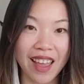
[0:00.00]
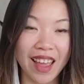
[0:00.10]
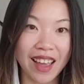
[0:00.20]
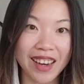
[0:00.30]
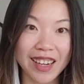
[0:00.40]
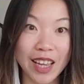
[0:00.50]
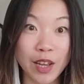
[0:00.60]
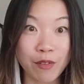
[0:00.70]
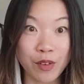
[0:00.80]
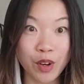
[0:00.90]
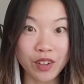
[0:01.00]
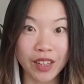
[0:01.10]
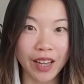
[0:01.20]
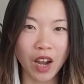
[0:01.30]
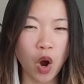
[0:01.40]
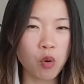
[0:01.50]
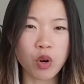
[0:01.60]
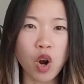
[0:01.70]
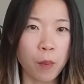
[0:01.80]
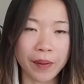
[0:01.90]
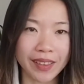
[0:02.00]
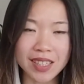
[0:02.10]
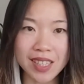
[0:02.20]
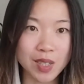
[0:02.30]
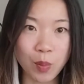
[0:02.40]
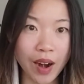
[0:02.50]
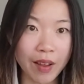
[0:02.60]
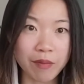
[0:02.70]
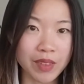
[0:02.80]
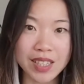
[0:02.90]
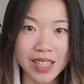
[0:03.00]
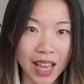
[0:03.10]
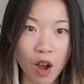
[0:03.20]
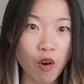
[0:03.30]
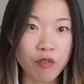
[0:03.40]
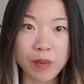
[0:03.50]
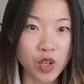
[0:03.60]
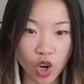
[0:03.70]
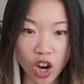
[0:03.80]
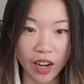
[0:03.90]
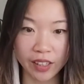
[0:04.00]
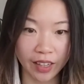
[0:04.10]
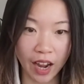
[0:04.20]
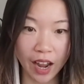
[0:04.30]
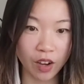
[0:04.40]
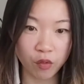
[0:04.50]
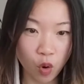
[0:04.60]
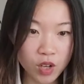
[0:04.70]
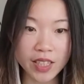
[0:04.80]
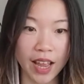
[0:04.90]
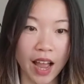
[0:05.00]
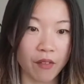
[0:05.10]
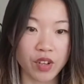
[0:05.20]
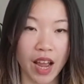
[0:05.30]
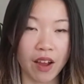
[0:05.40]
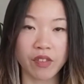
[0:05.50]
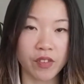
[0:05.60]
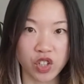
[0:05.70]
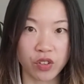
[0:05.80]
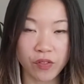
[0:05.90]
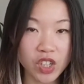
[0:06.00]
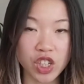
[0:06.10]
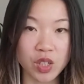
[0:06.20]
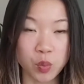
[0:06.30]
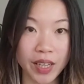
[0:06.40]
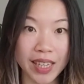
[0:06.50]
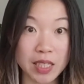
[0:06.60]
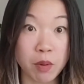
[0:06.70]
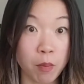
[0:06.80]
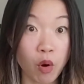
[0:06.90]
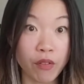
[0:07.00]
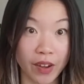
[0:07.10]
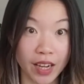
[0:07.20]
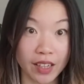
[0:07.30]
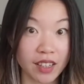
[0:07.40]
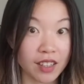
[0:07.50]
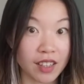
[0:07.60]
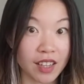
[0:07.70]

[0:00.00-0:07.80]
And if you're like, oh no, but this is how I've been taught. Like of course I have to have the vision. The vision is what gets me motivated.